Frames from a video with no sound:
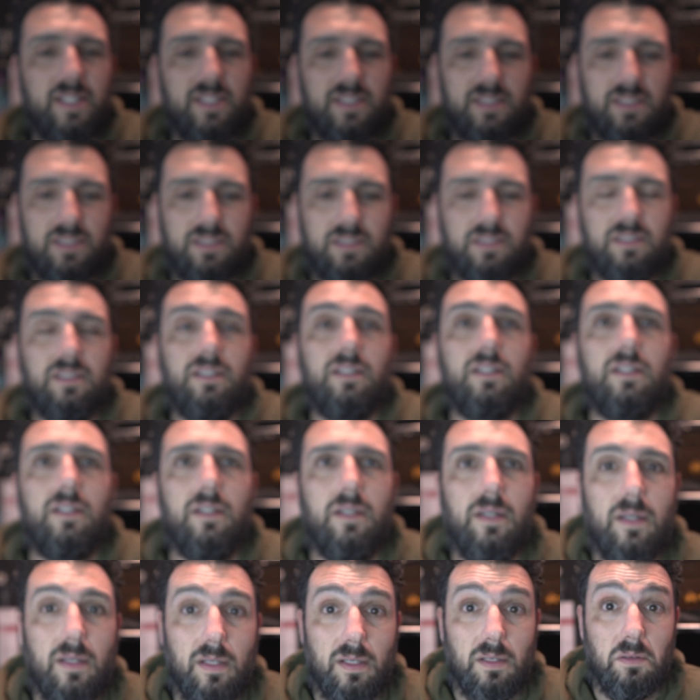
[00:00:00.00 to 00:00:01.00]
is
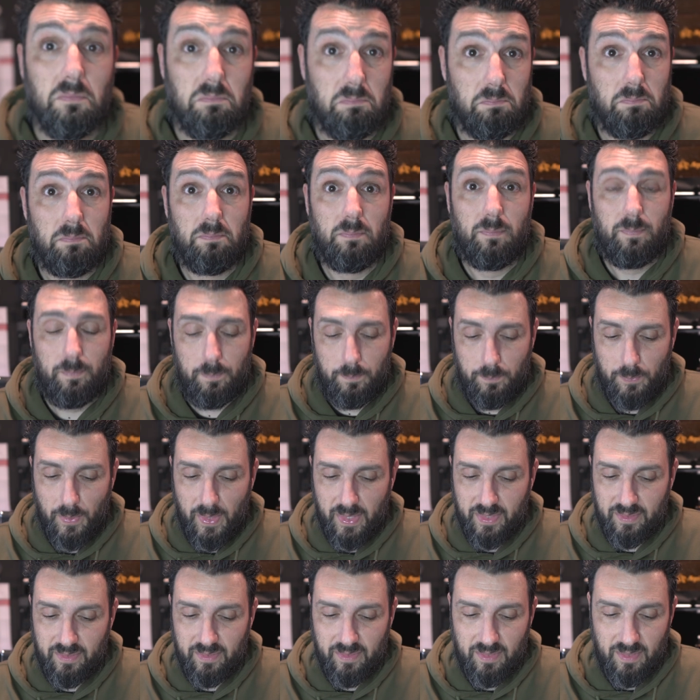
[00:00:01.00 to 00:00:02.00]

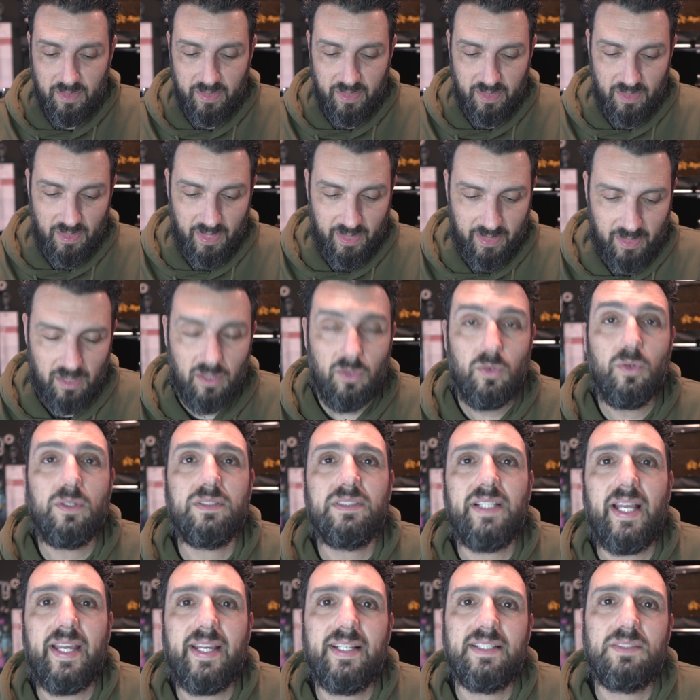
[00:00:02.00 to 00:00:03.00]
practically like, it
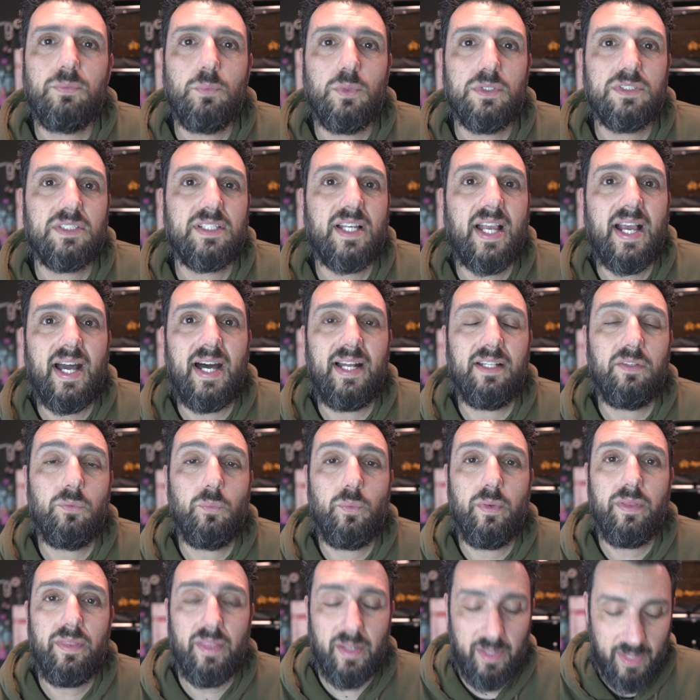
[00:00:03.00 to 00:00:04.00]
looks like it was cut
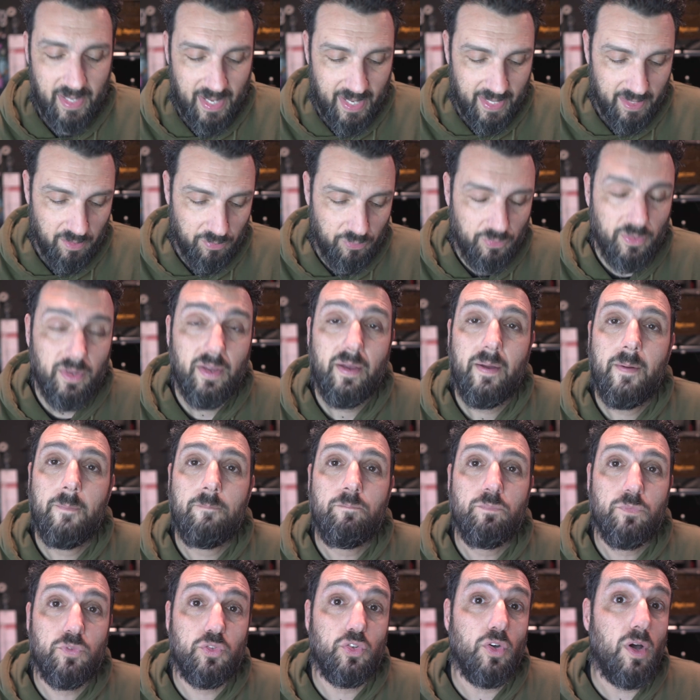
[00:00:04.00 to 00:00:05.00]
with a knife.
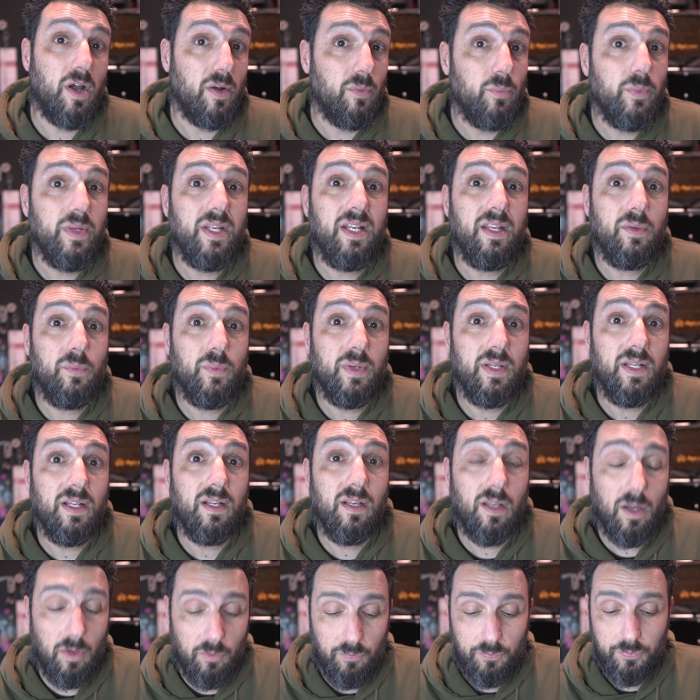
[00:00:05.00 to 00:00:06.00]
So I really,
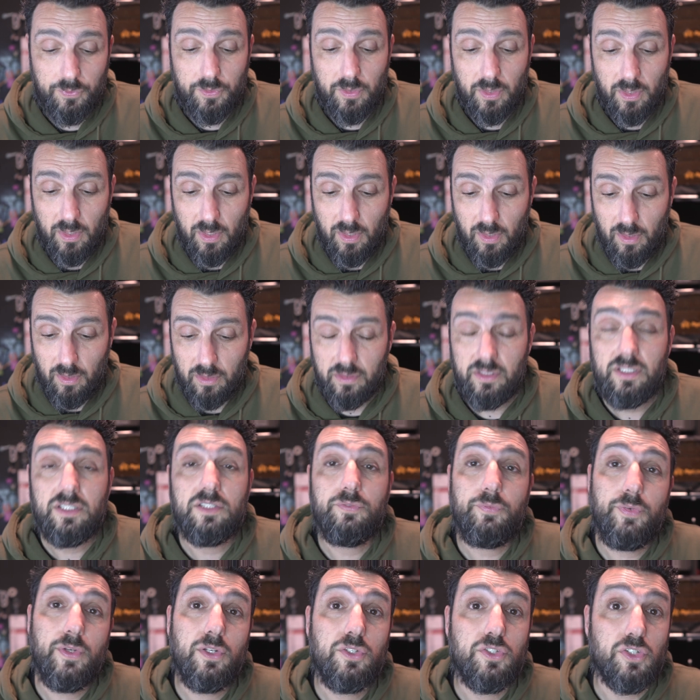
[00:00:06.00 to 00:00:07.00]
really loved
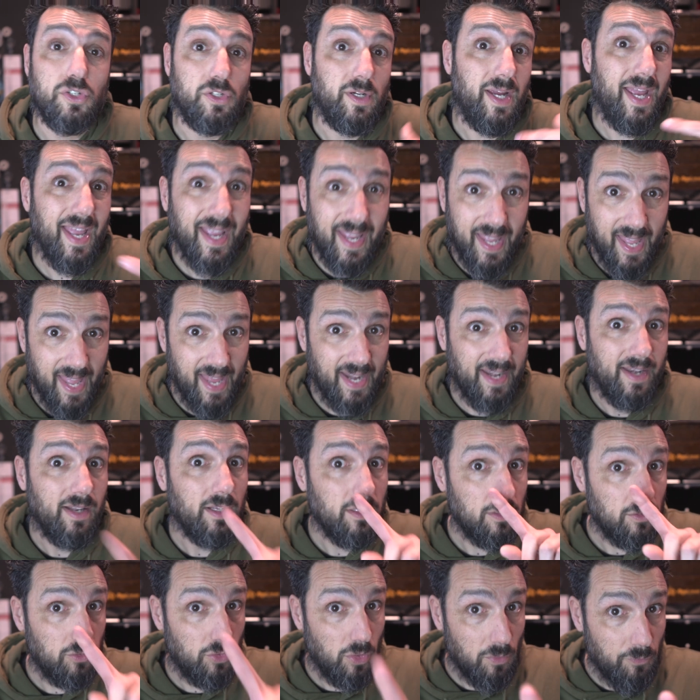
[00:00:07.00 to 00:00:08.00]
this feature. Again,
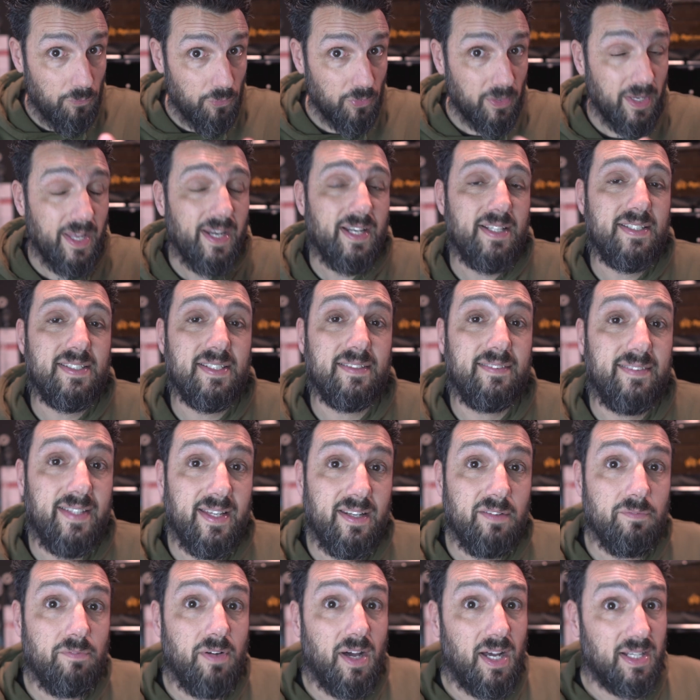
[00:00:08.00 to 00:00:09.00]
don't forget it's a
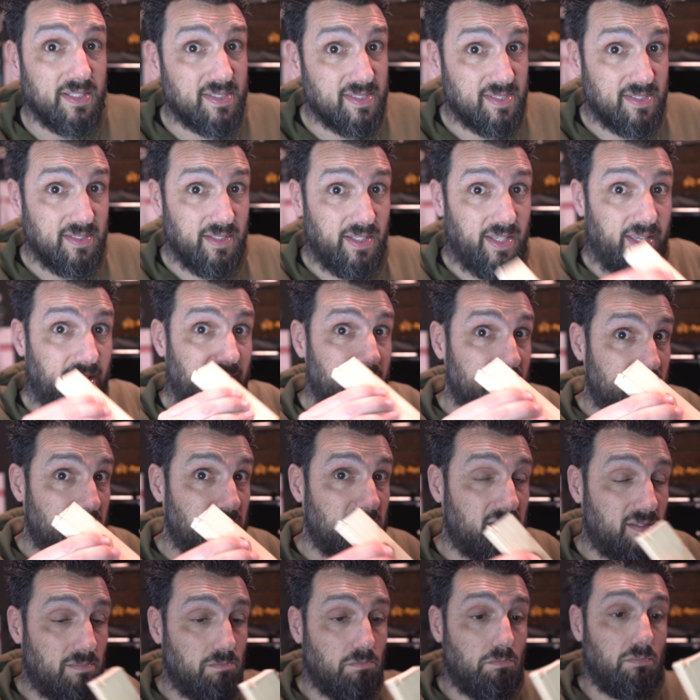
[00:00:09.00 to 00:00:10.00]
10 watts and
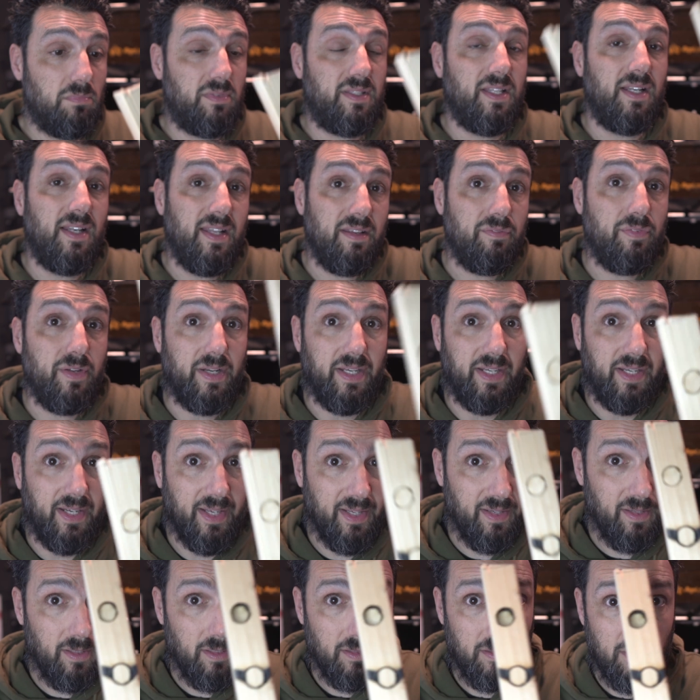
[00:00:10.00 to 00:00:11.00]
it's delivering.
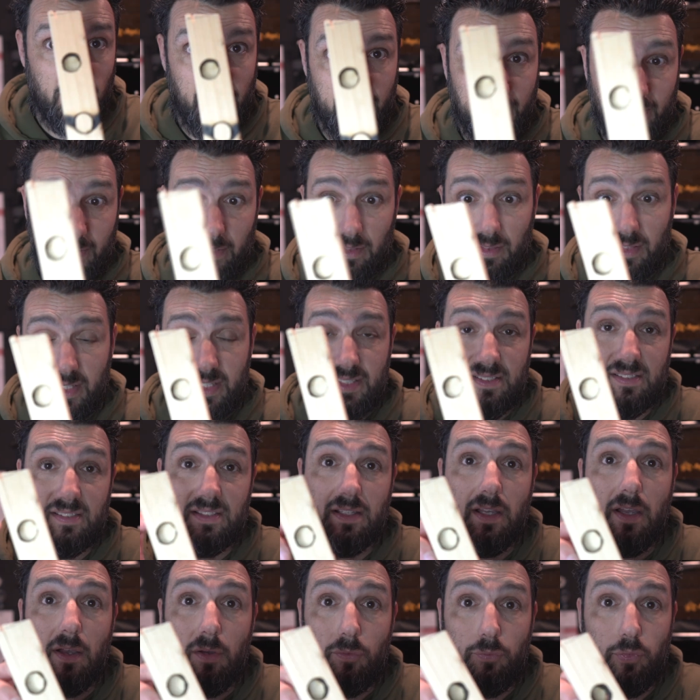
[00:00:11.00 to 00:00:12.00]
Eh? Like
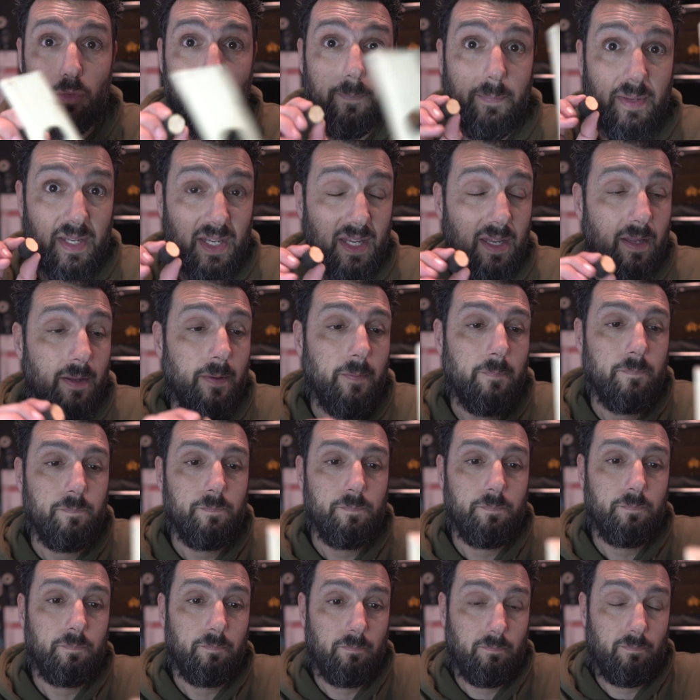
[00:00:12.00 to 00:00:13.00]
this for me
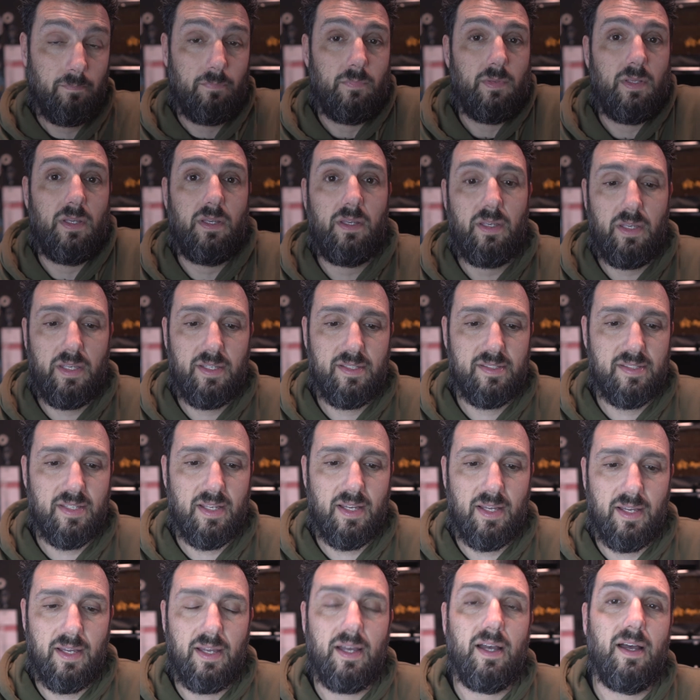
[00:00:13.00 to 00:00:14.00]
is
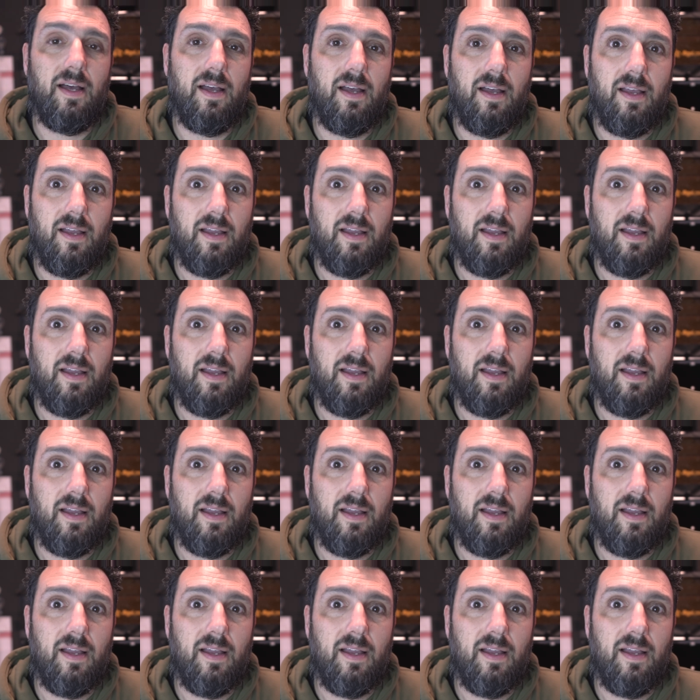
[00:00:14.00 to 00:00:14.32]
a